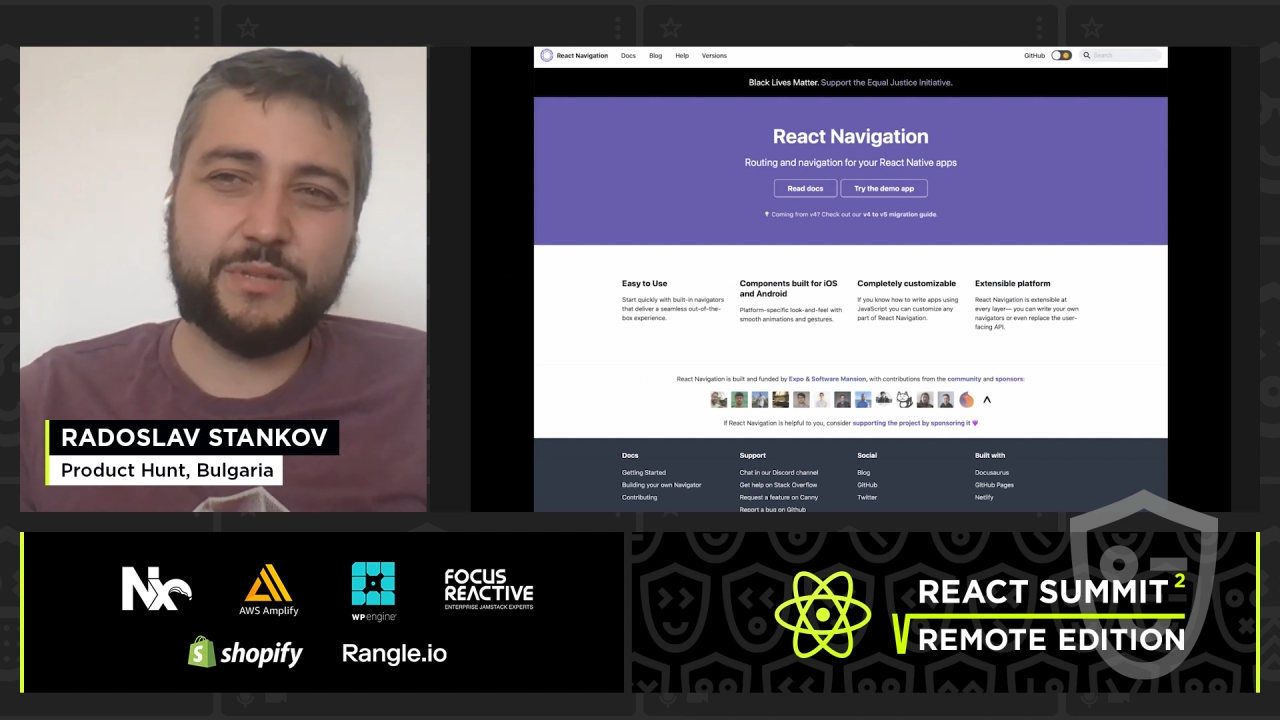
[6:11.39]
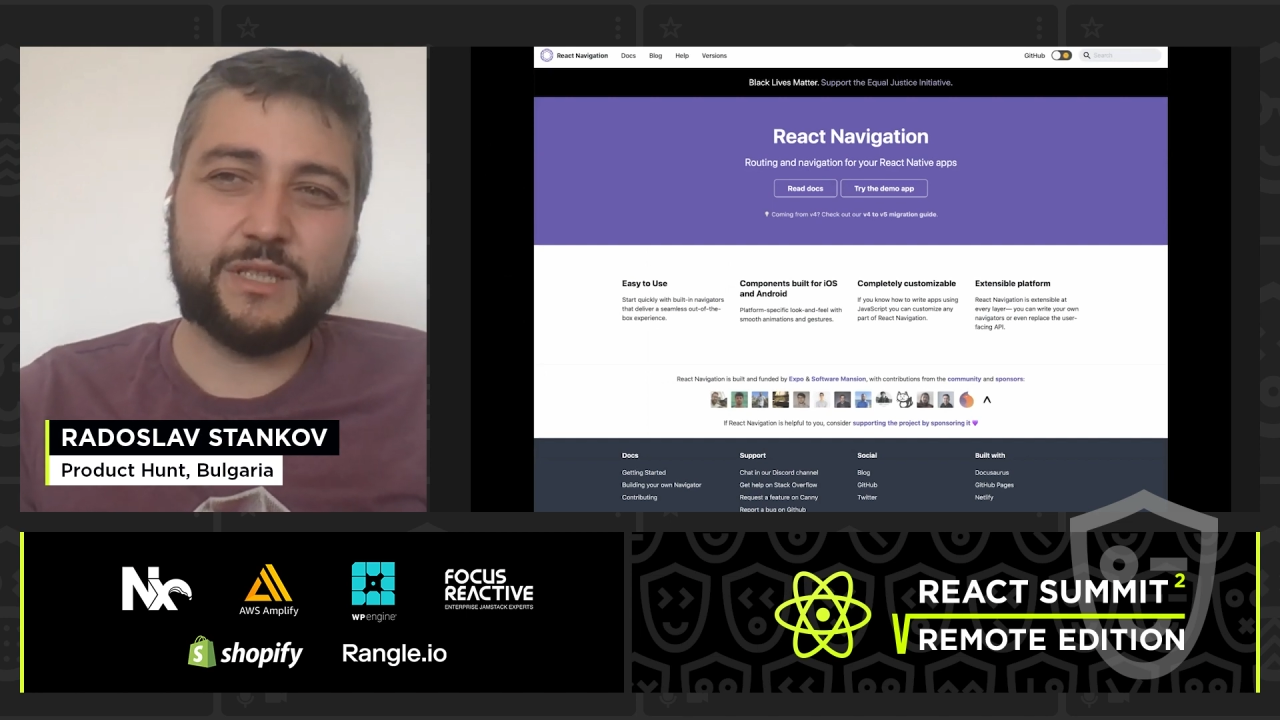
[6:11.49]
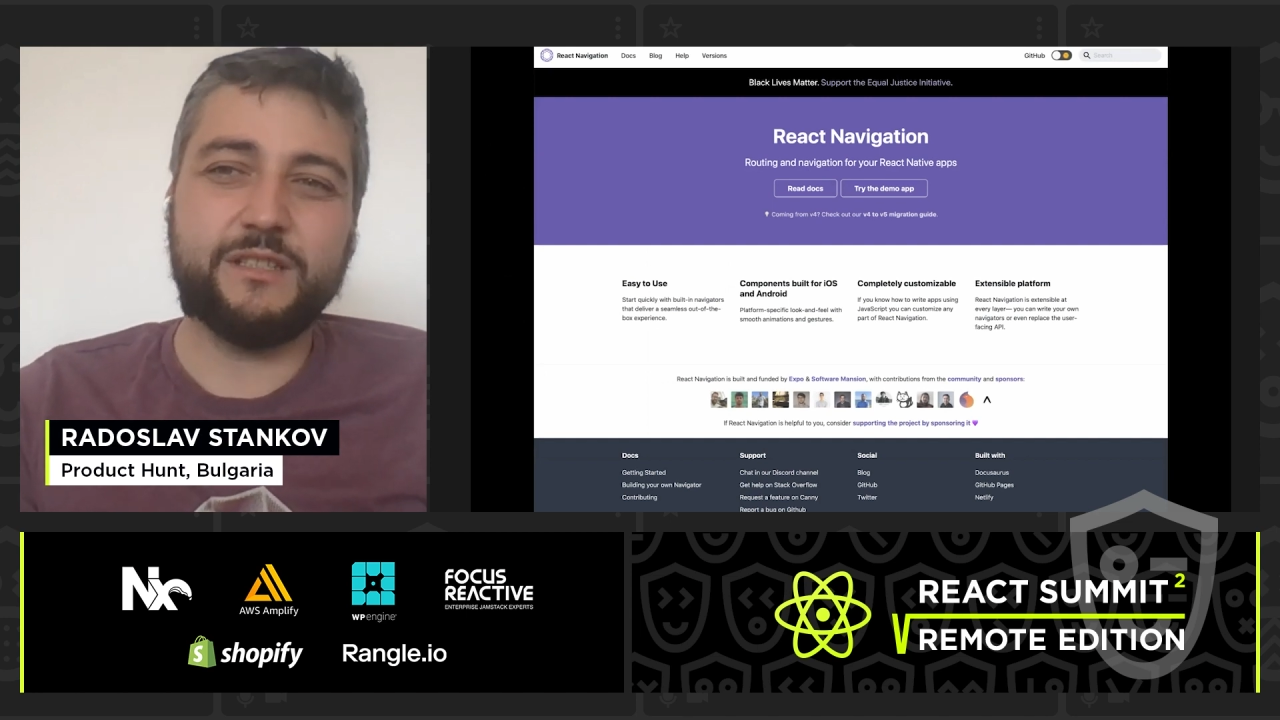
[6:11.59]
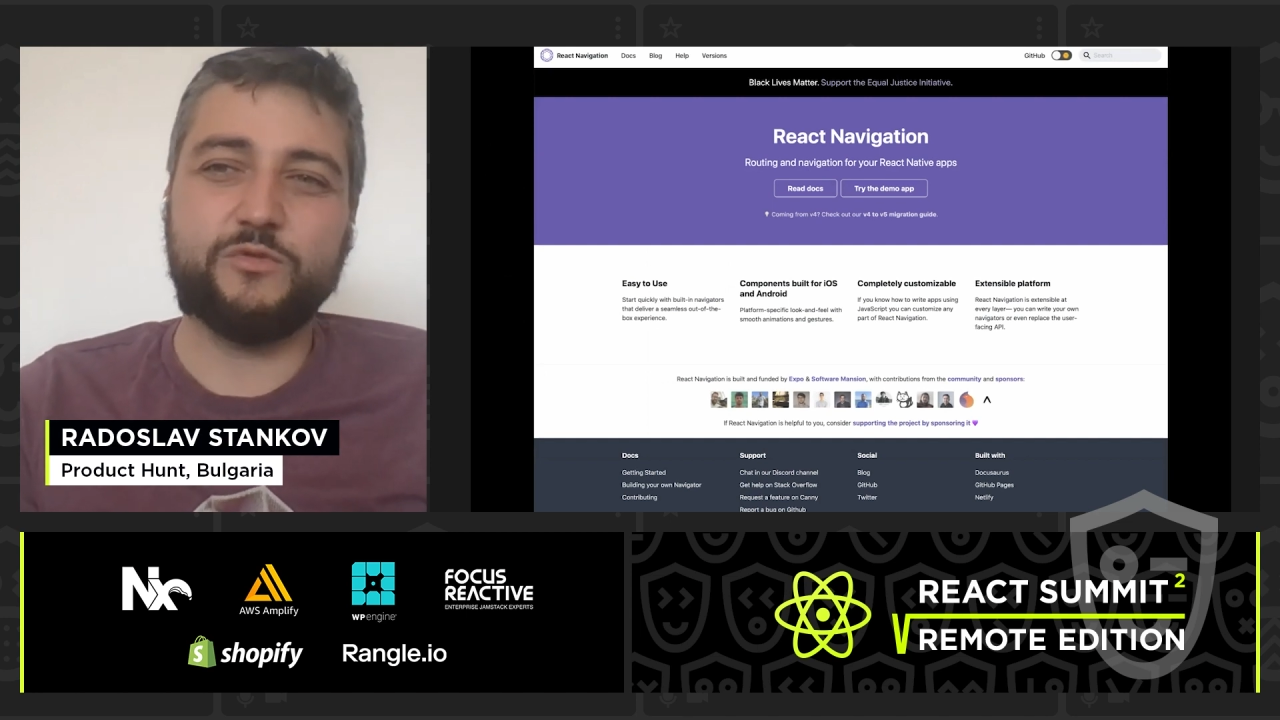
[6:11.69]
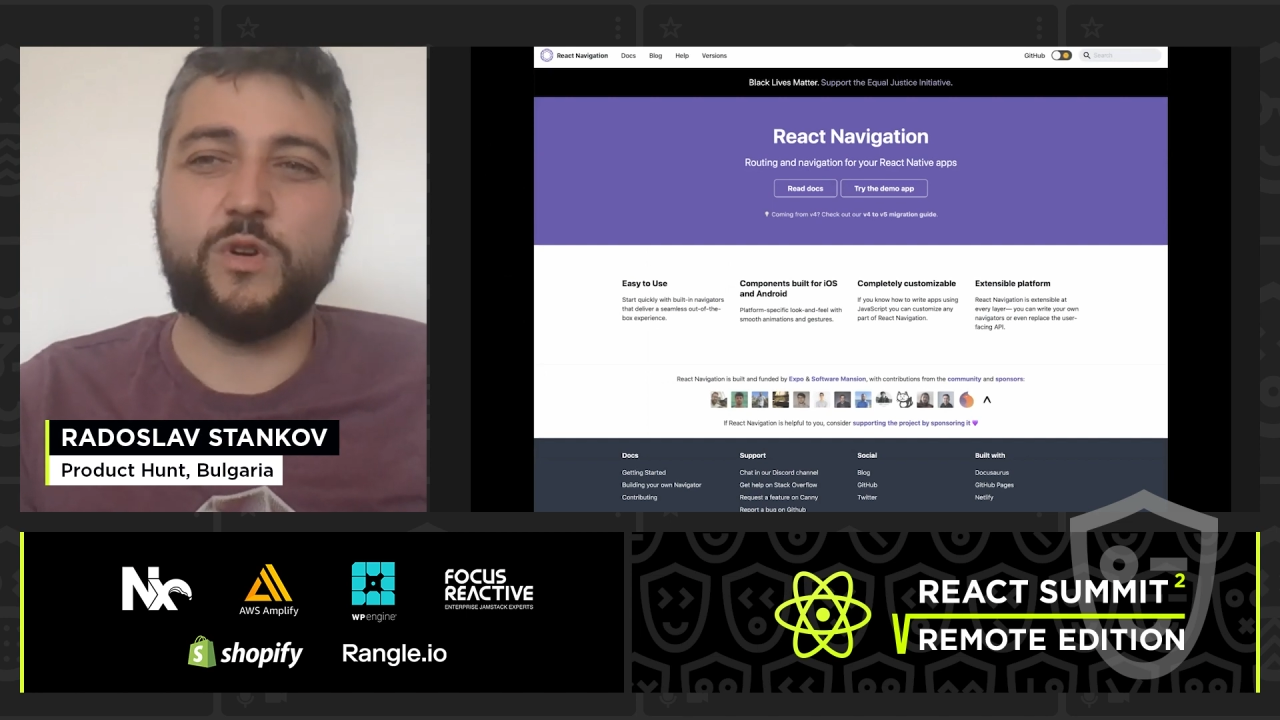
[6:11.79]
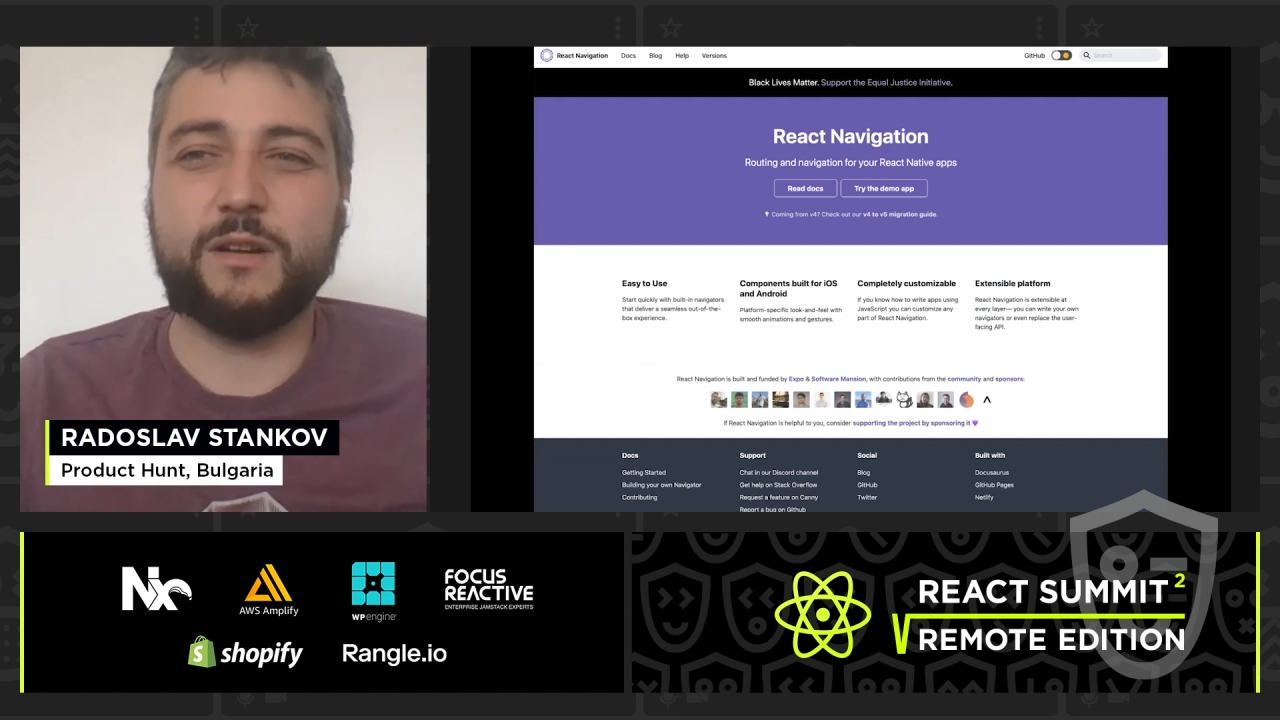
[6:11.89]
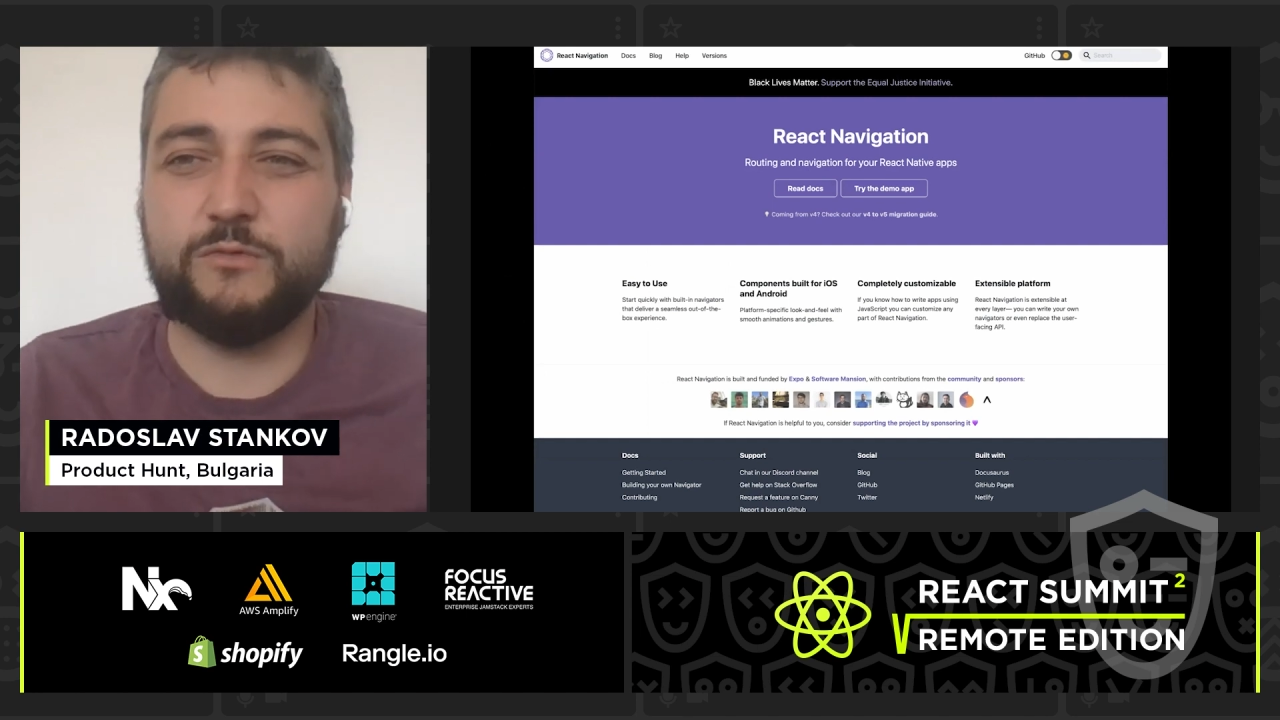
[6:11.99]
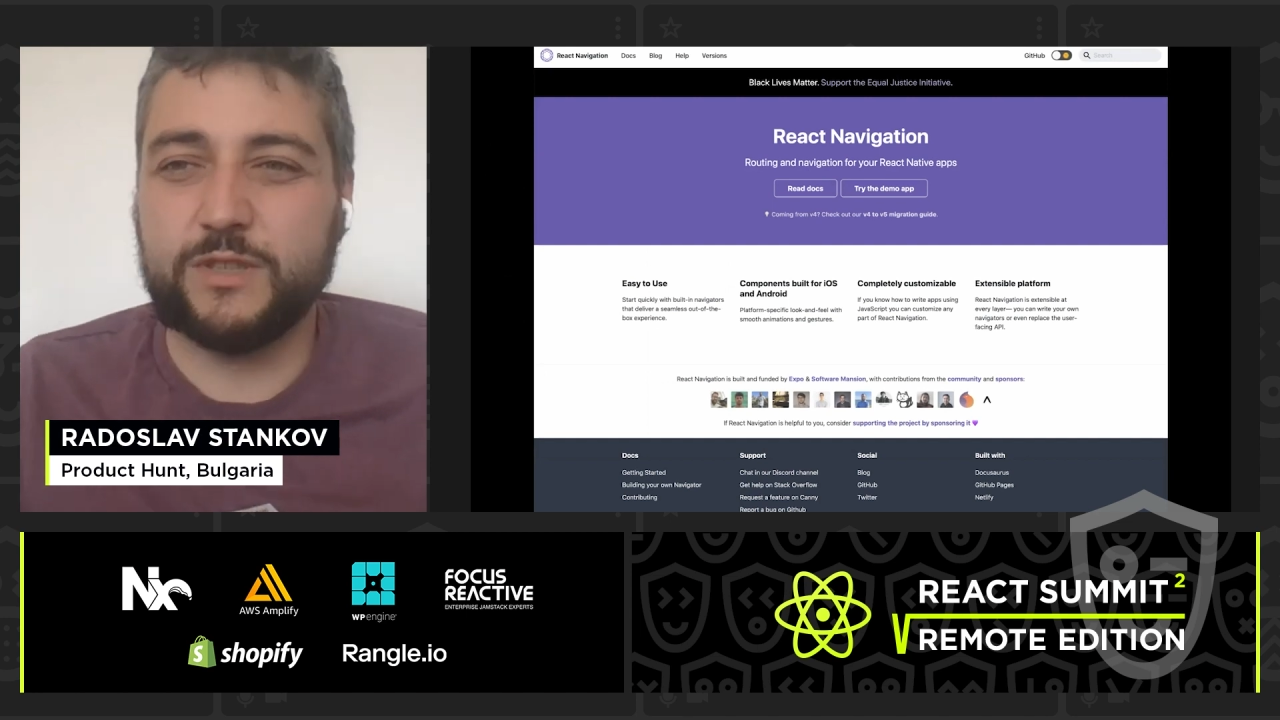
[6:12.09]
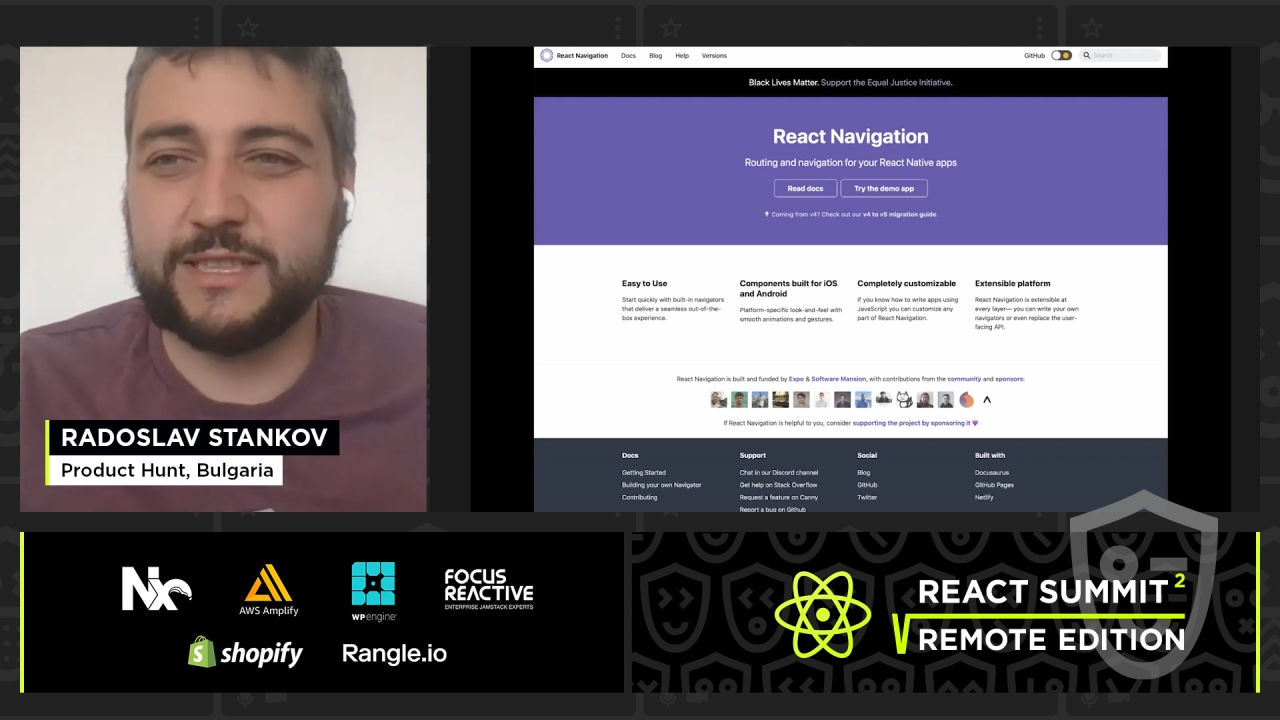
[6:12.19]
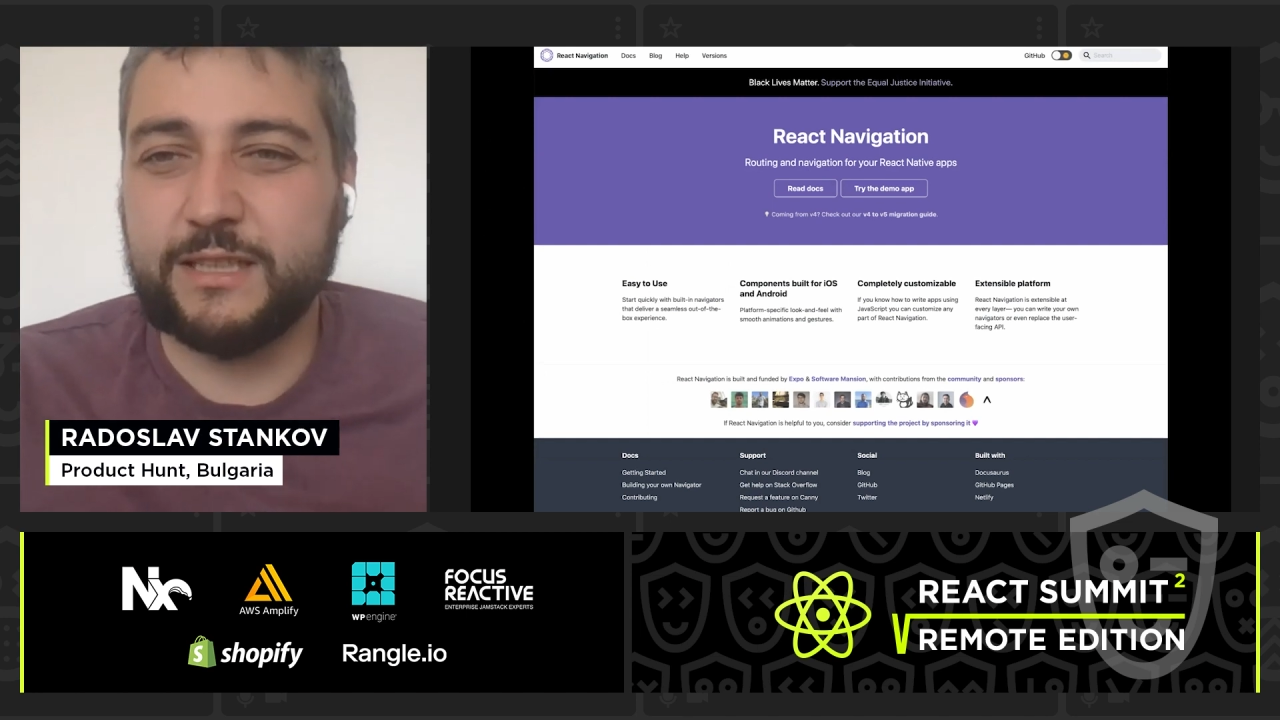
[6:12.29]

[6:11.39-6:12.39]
but this one was